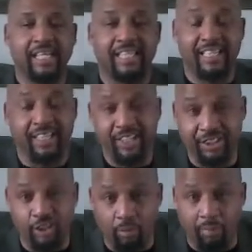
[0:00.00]
then you're
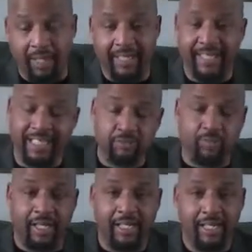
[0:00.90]
nobody. That's
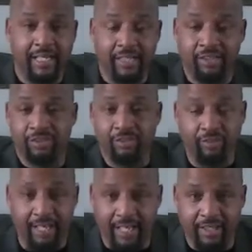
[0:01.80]
why you do
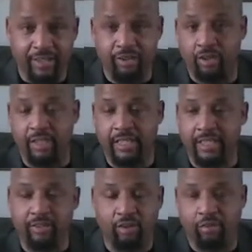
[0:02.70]
that. You
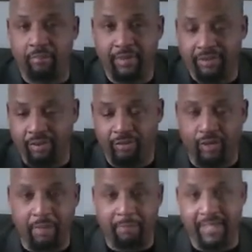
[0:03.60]
don't know
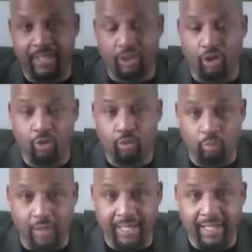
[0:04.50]
how to make your own
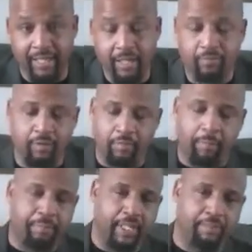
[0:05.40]
way from a
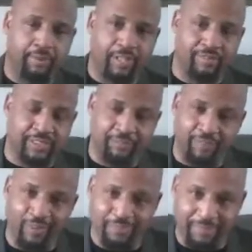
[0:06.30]
people that was the
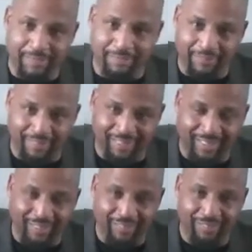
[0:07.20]
first people on the
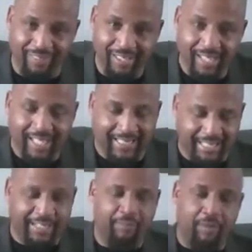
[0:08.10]
earth, and
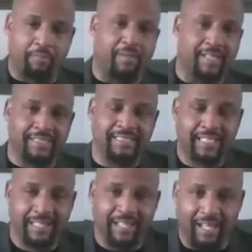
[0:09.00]
then from us,
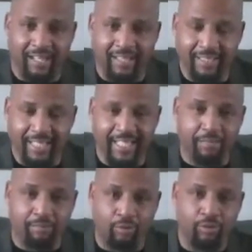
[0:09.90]
the
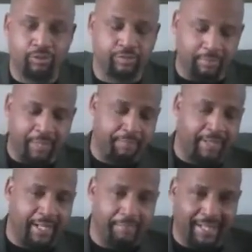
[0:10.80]
Hebrews, from Abraham,